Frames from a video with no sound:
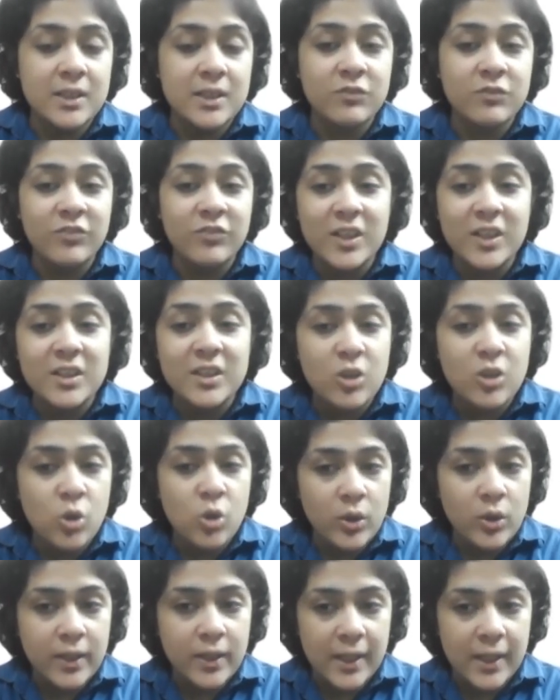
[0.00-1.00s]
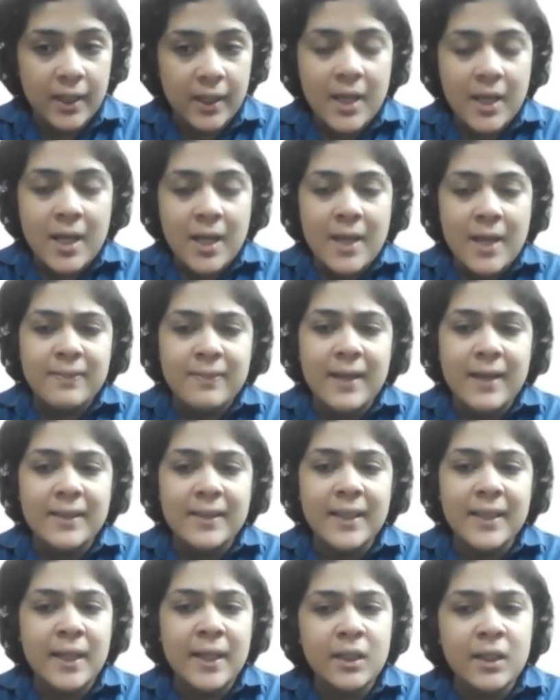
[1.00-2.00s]
It's worth noting
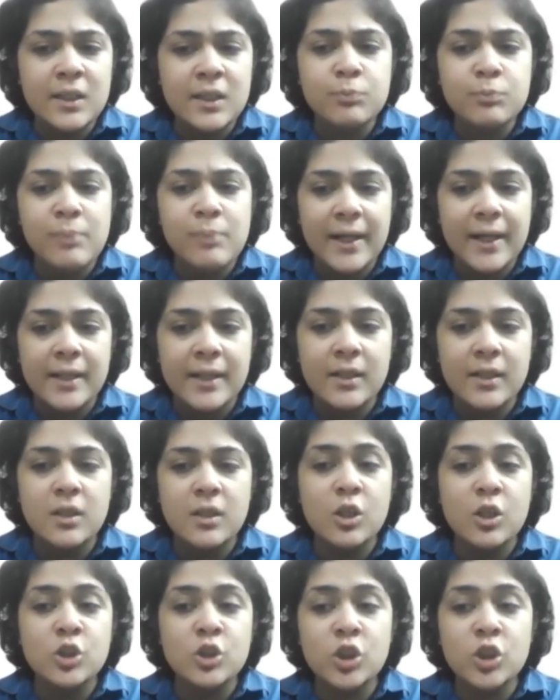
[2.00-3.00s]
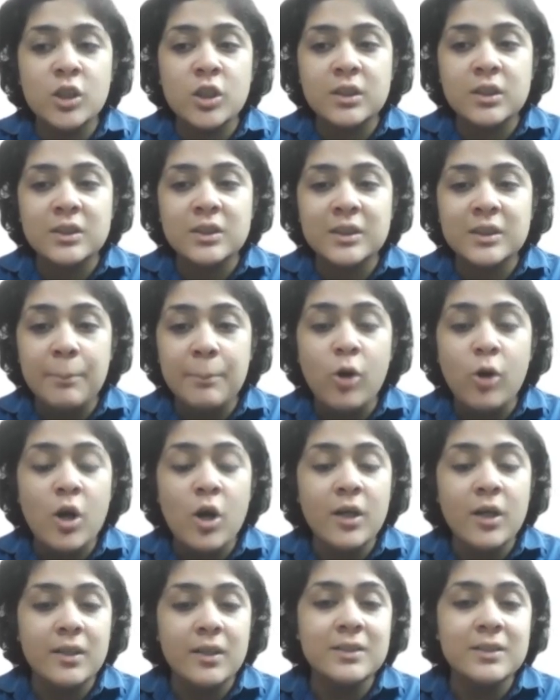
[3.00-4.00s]
that the Indus Plain nurtured the
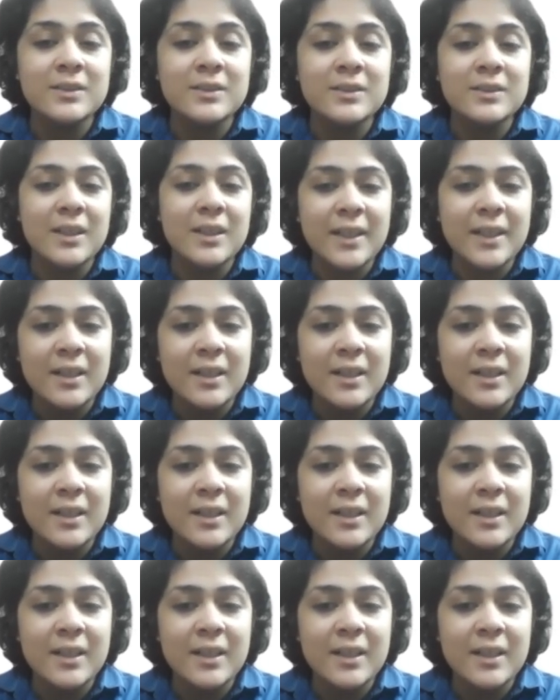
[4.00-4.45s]
subcontinent's